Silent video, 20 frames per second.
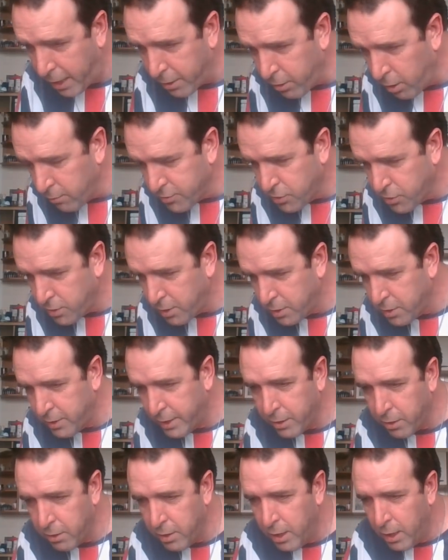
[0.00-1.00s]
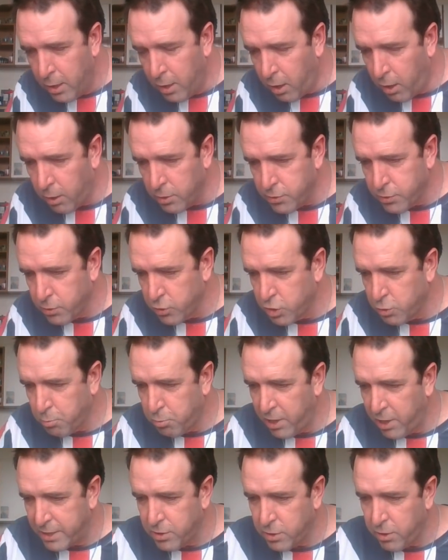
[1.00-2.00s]
And all of a sudden you hear also
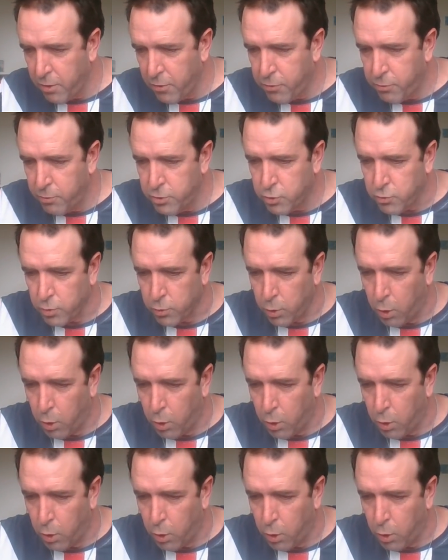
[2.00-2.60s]
Sprague Zarathustra.